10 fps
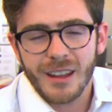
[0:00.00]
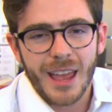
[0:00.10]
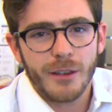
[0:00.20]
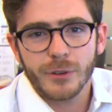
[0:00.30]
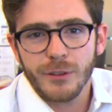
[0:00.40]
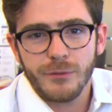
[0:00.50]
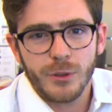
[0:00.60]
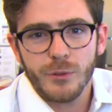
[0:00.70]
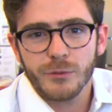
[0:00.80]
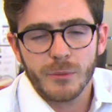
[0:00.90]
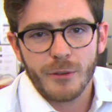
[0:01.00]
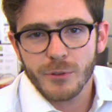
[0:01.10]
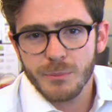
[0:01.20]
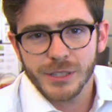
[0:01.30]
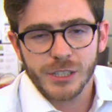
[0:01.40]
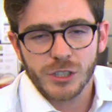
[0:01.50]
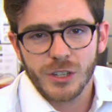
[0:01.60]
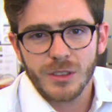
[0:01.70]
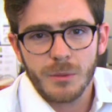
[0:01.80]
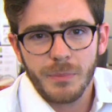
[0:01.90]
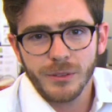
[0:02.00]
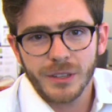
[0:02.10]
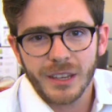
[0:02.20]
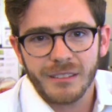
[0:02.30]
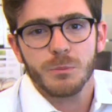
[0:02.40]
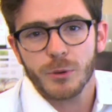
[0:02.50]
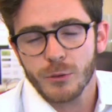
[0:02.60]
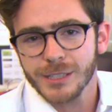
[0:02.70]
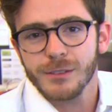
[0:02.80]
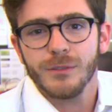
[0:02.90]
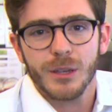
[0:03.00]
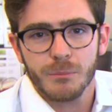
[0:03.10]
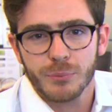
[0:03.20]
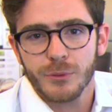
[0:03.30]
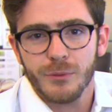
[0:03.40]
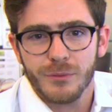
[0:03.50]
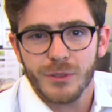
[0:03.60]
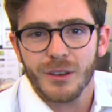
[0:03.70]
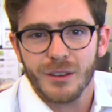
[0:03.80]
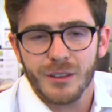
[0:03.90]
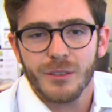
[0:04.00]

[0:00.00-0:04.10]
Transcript: every view from every position in the building to progressively improve the,